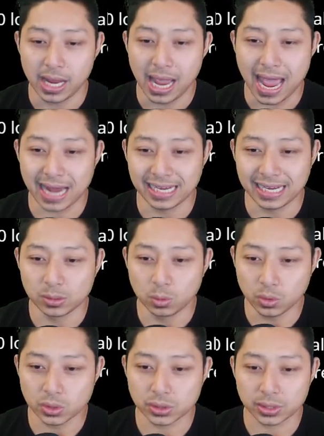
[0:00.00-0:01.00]
And his
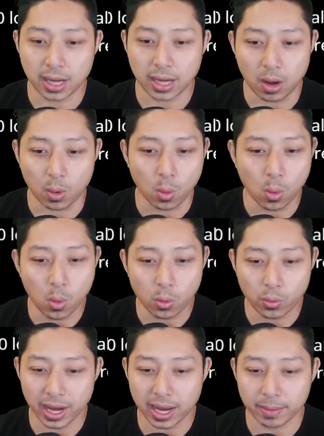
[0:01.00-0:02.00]
looks are all
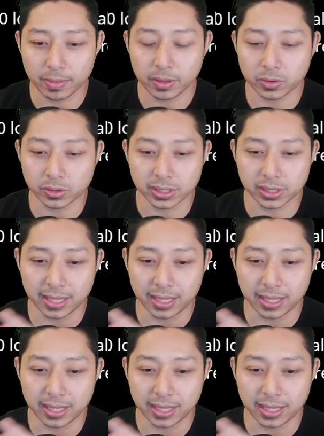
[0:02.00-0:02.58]
rare because